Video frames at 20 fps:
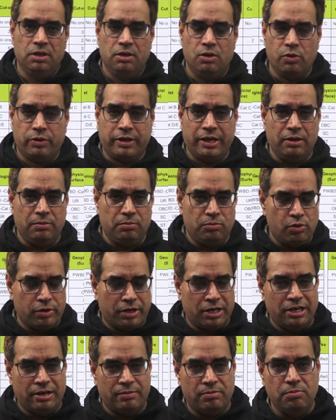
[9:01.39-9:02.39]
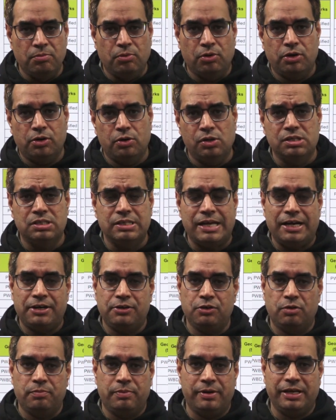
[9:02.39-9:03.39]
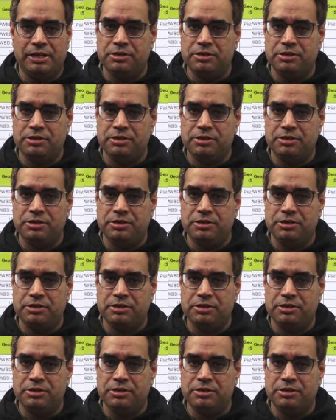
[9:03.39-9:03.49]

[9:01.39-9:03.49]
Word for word: okay, mock interview modules at YourPedia